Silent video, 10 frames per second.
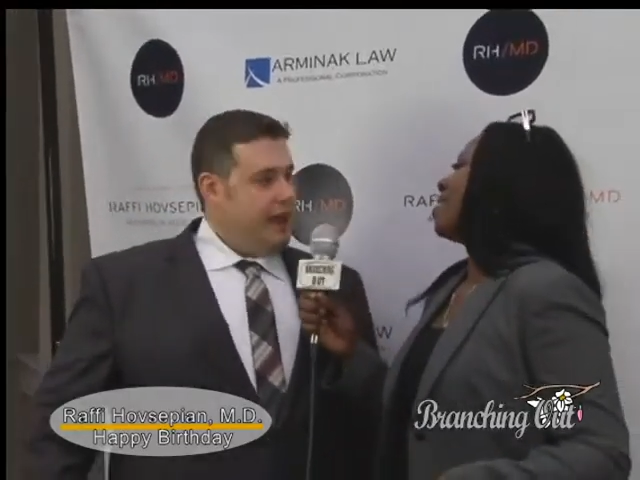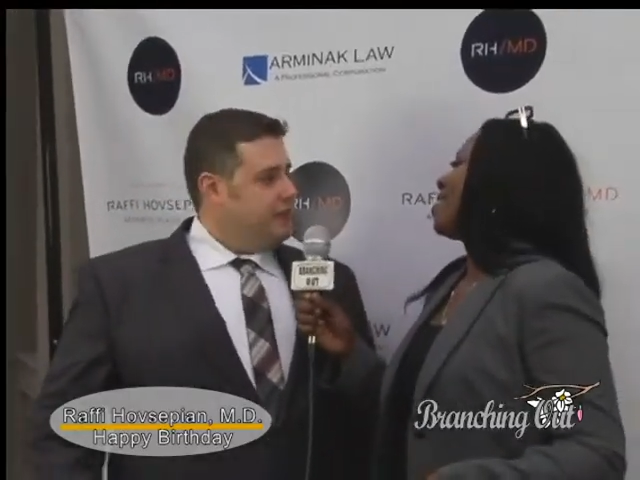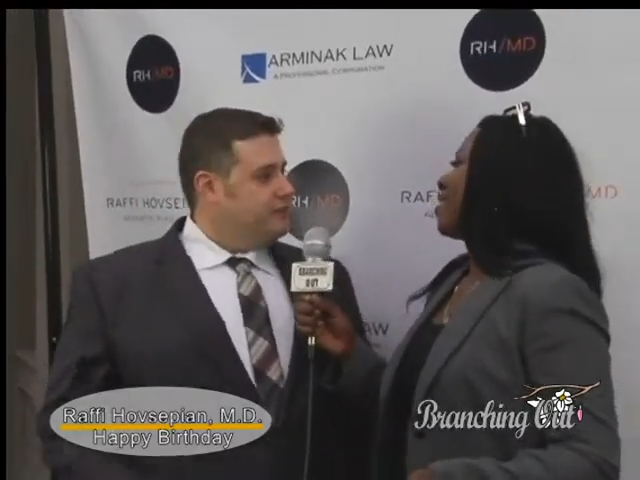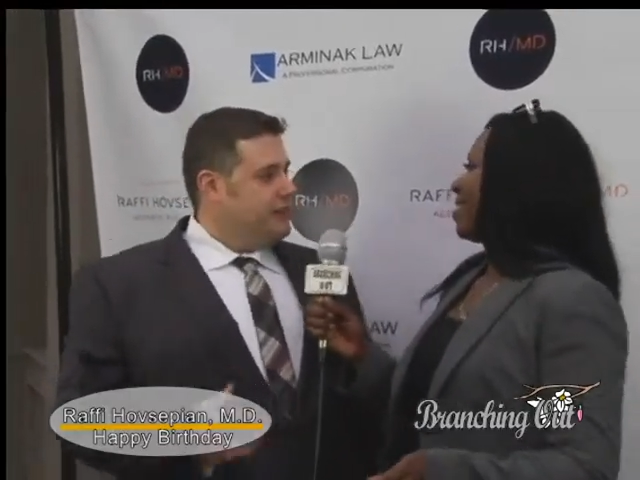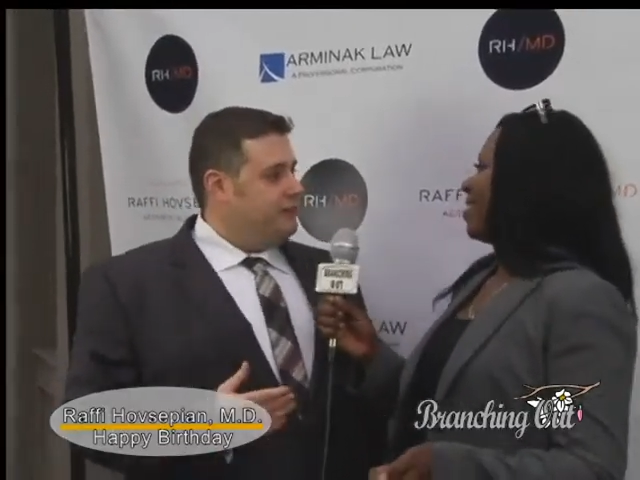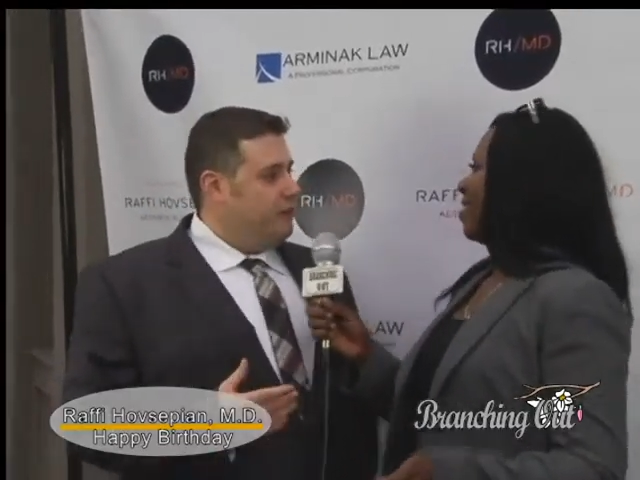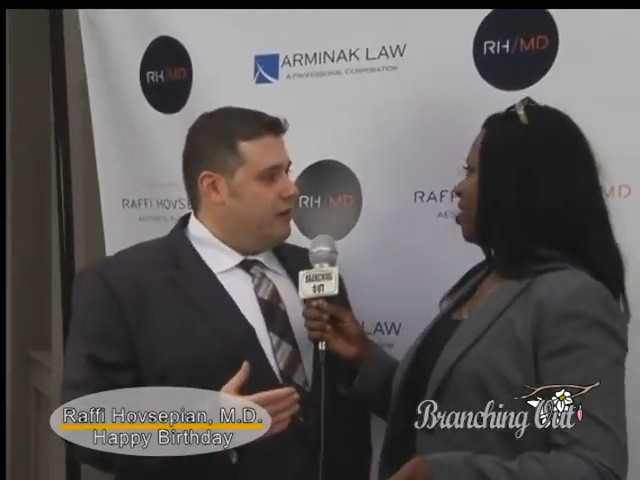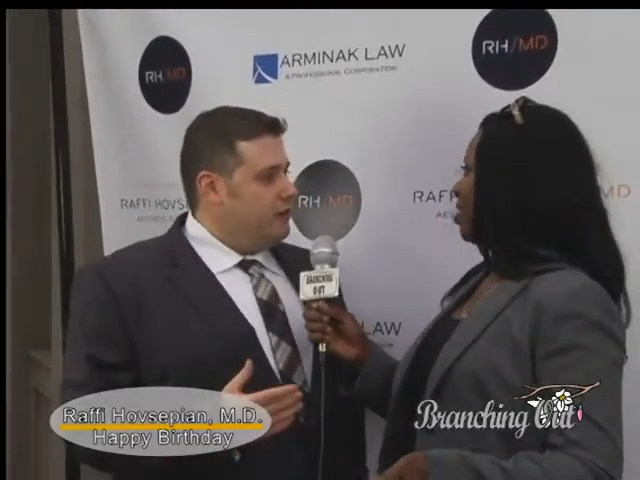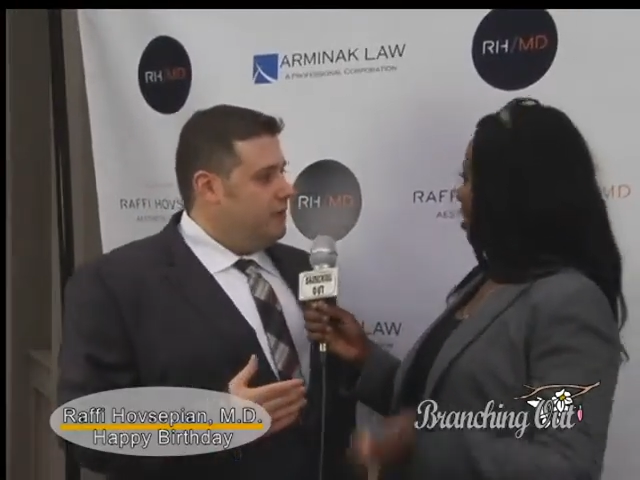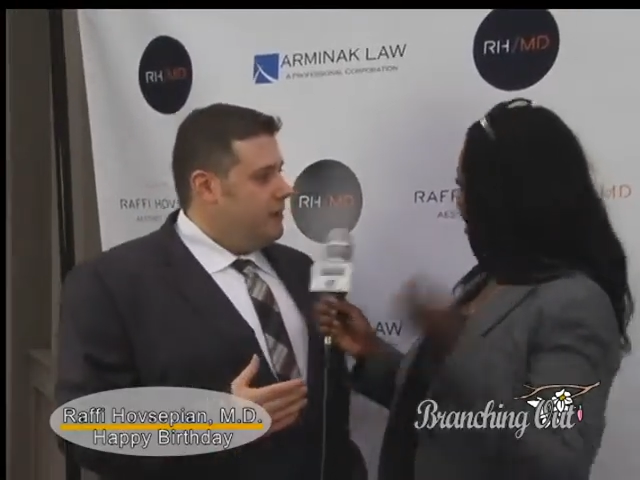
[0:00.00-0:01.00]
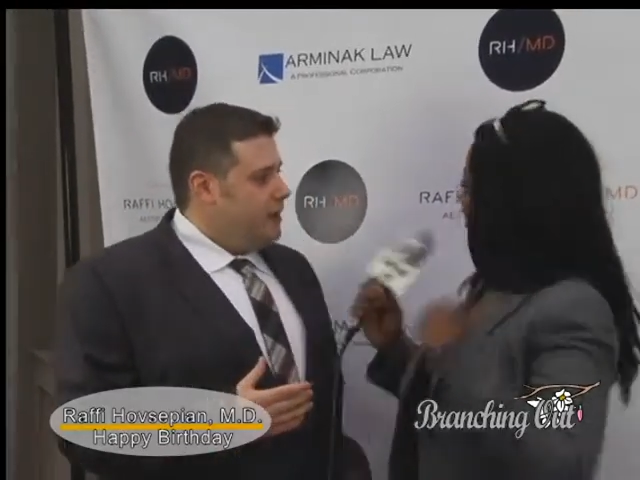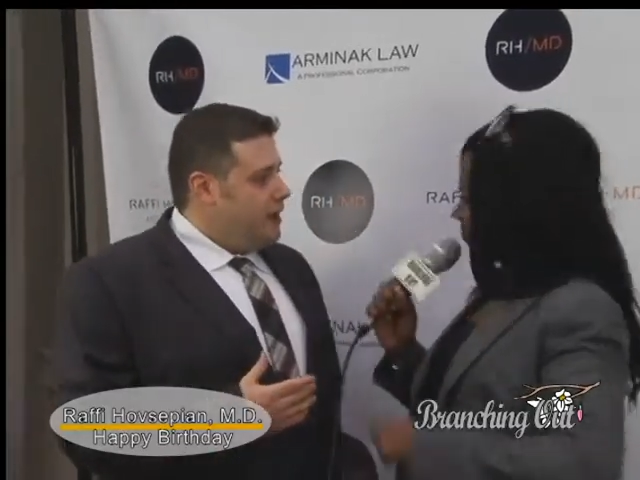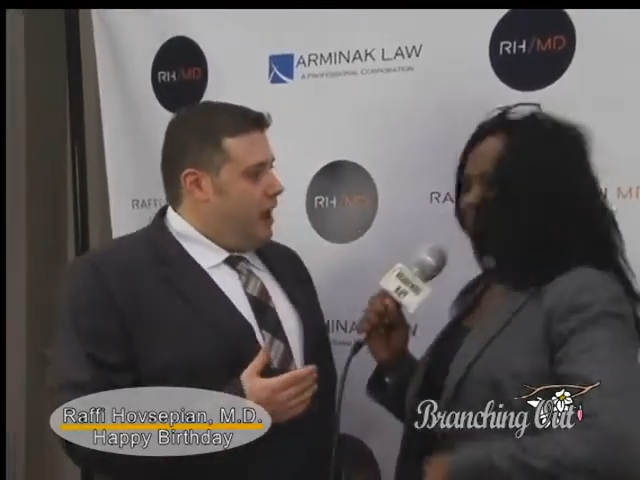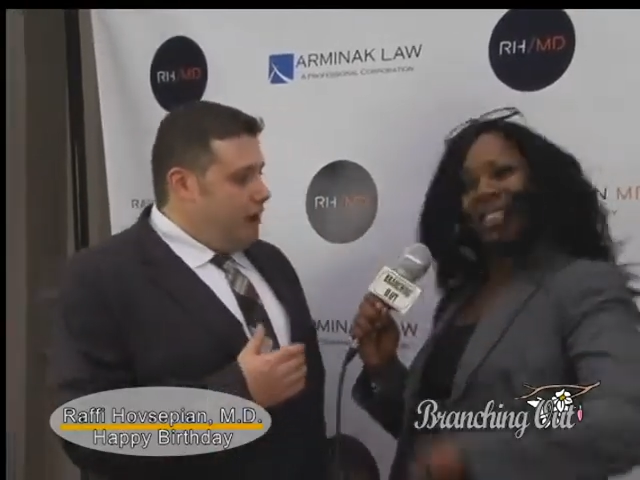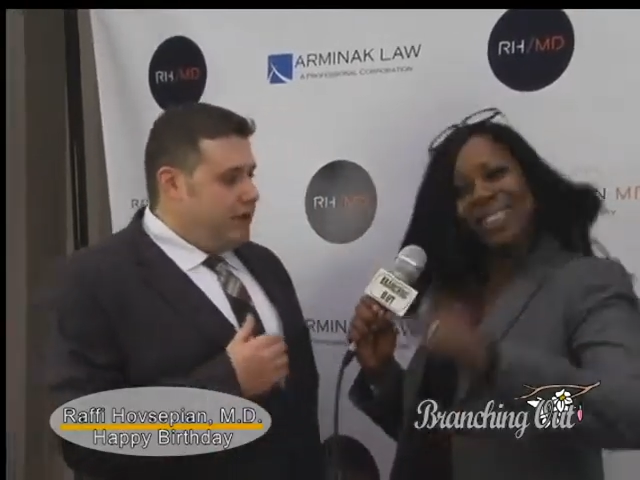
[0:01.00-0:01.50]
I can sing it for him.
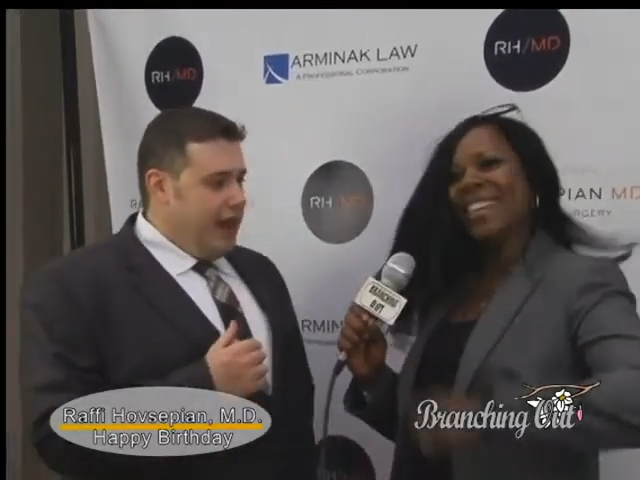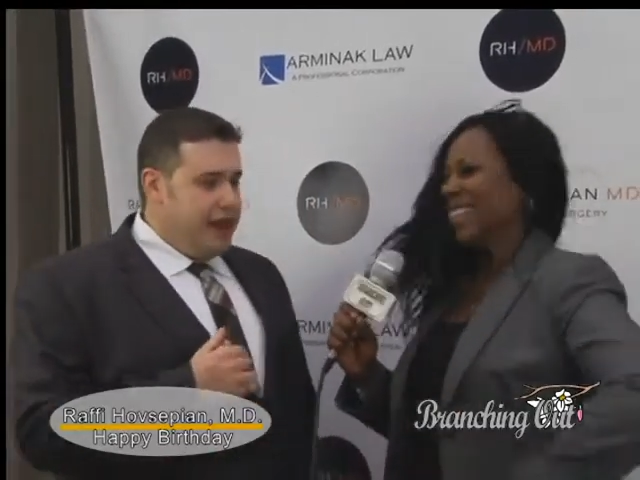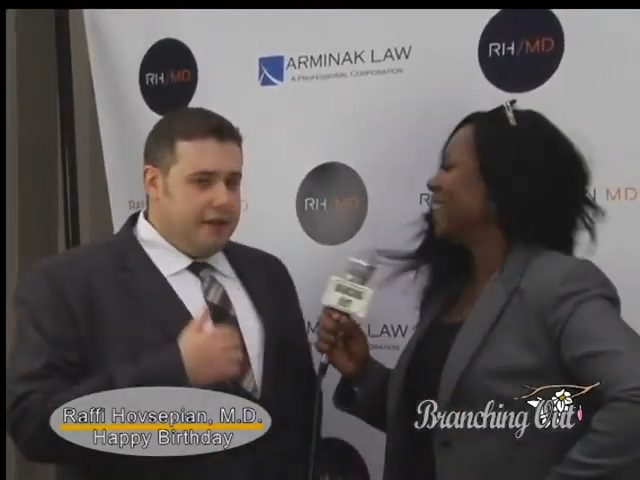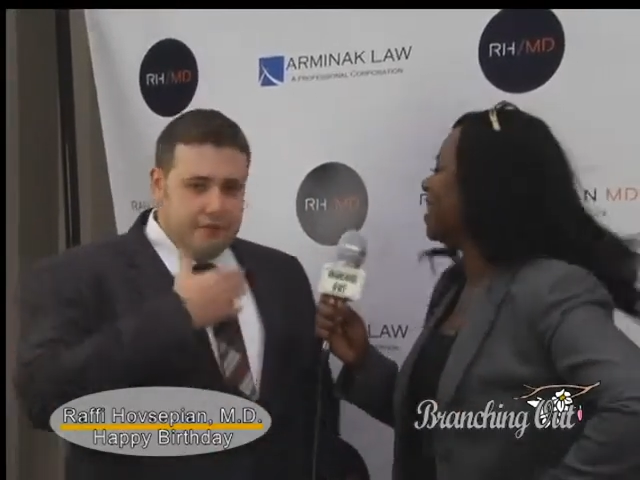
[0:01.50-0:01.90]
Oh, okay.